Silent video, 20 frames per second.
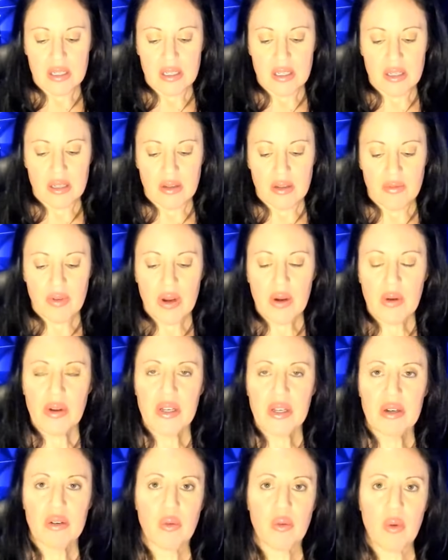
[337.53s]
very
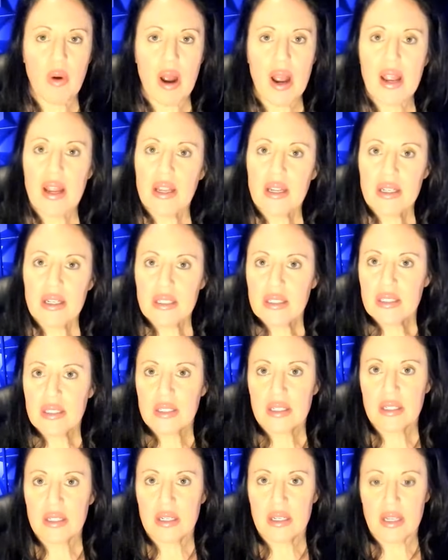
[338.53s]
quiet
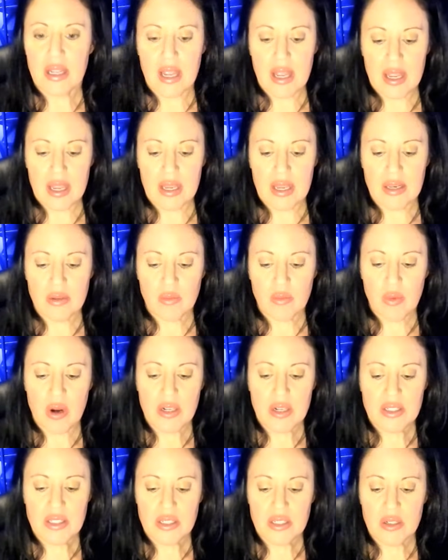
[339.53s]
and
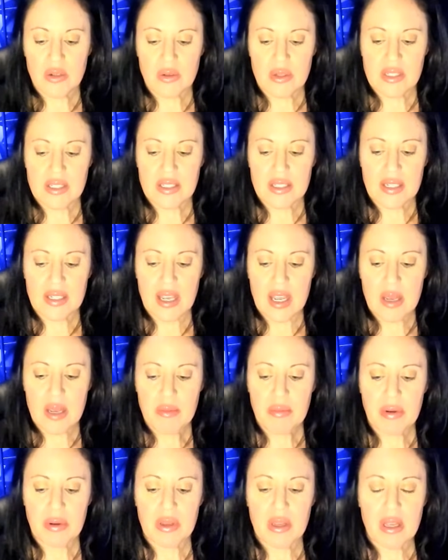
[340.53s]
wants to
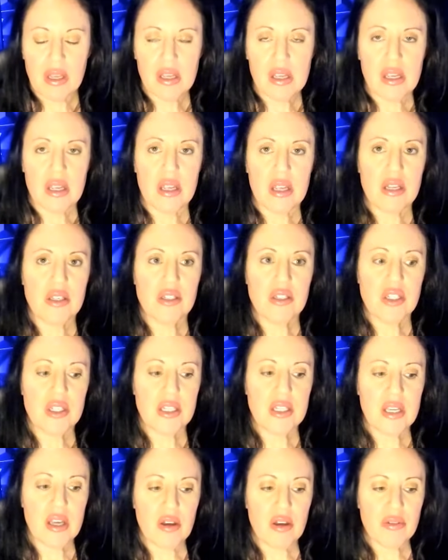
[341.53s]
escape into
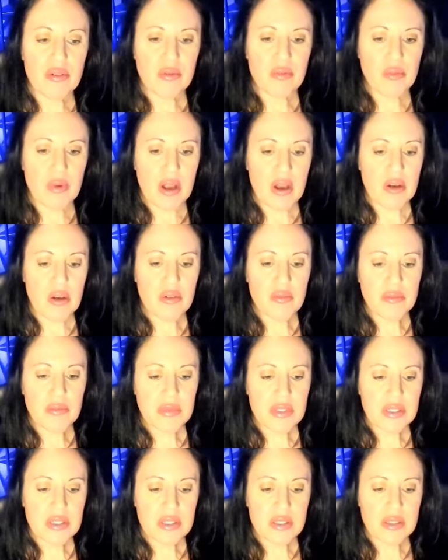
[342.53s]
the other
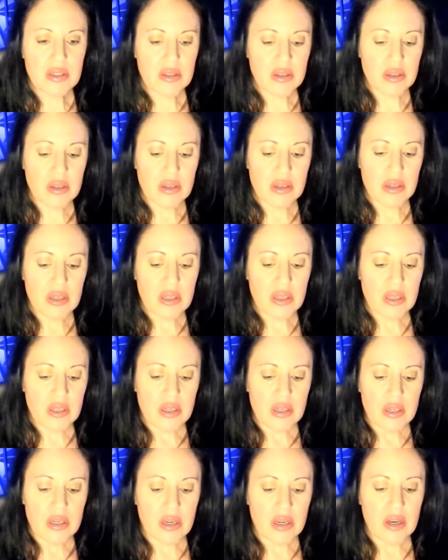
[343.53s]
realms
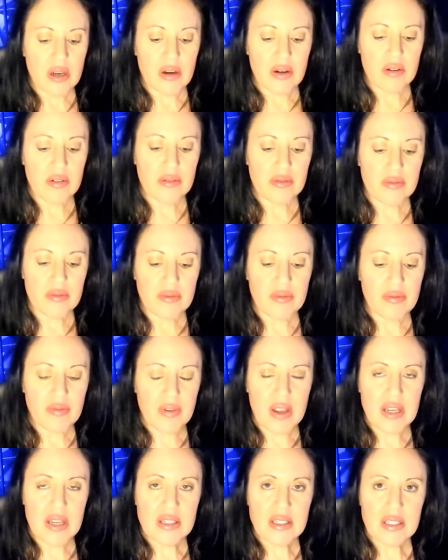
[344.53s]
of
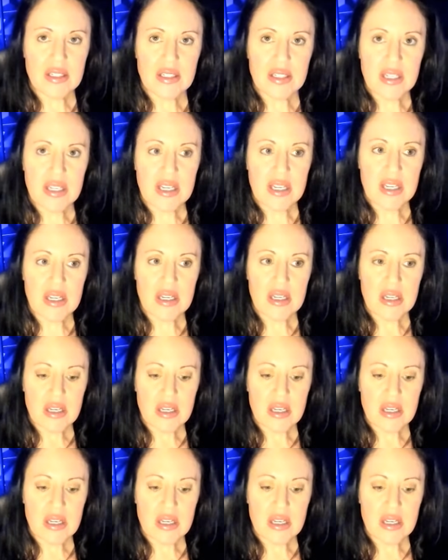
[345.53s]
fantasy.